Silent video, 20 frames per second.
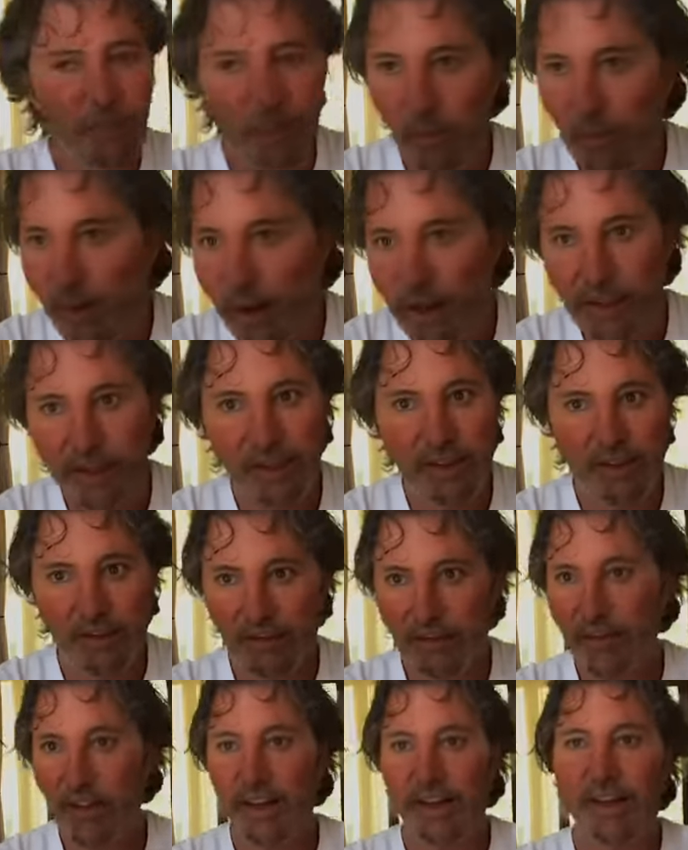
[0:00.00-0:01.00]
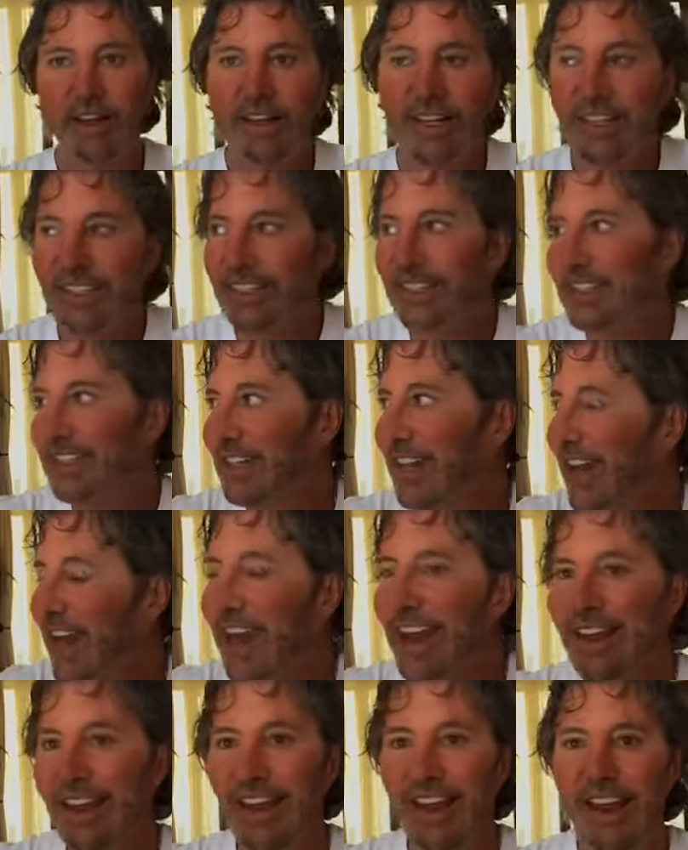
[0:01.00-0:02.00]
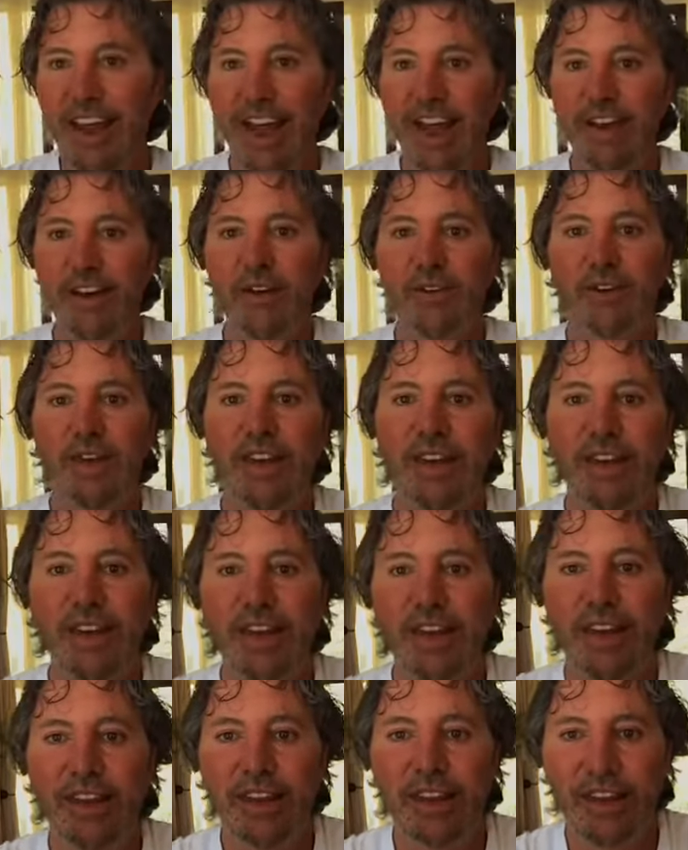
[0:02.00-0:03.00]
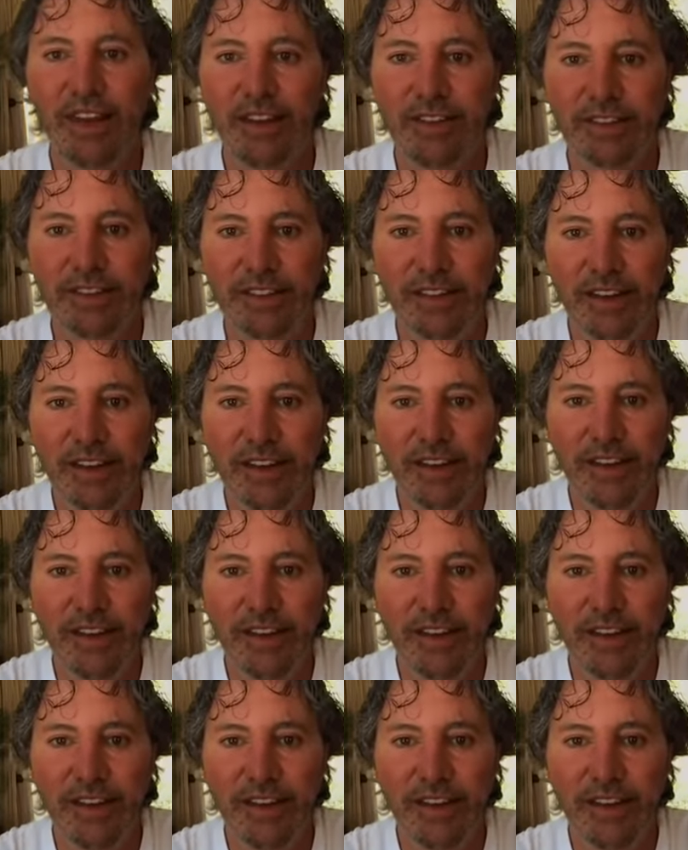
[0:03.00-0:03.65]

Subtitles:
What the fuck? This is it. I don't need anything else.